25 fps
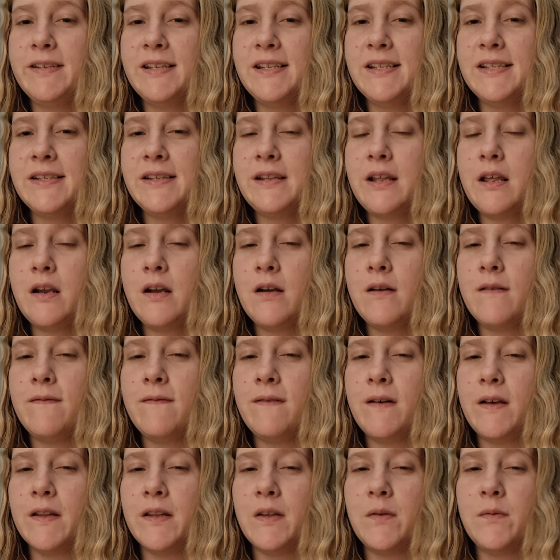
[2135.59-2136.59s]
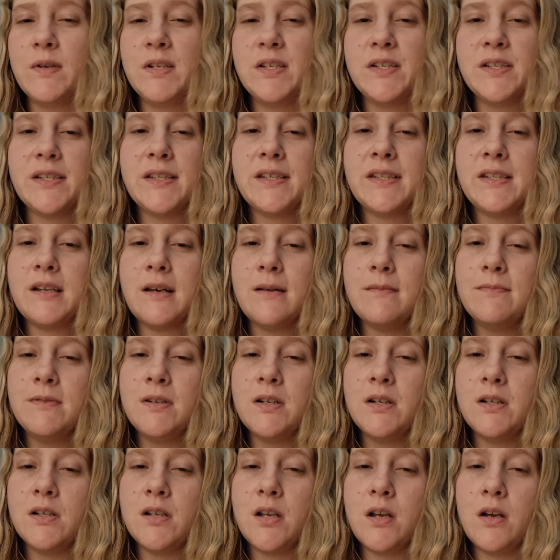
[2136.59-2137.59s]
It's not our fault that we just stubbed
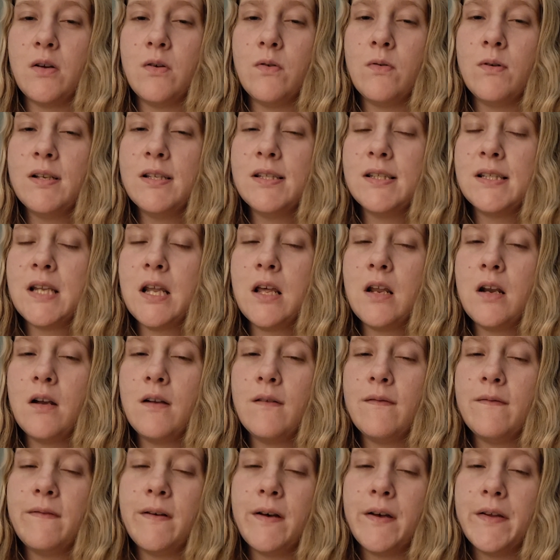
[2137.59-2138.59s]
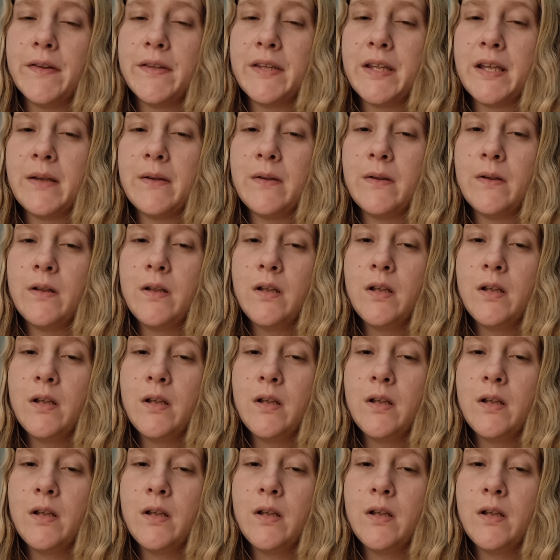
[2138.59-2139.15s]
our toe. It's not our fault that